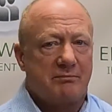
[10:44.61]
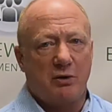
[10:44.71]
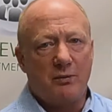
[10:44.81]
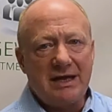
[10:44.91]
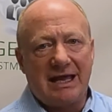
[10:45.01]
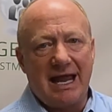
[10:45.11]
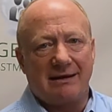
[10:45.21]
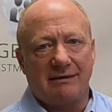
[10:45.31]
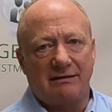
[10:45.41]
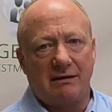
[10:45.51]
But we
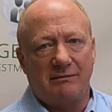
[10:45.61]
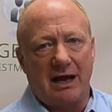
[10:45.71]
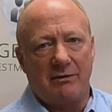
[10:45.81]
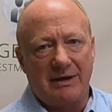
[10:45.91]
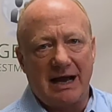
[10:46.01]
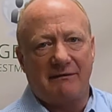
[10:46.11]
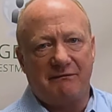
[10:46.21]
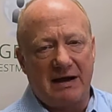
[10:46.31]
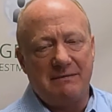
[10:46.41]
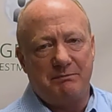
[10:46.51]
can't let them die. We got to
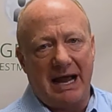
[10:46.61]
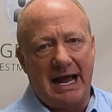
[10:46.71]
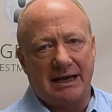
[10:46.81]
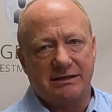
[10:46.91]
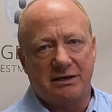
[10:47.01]
fight back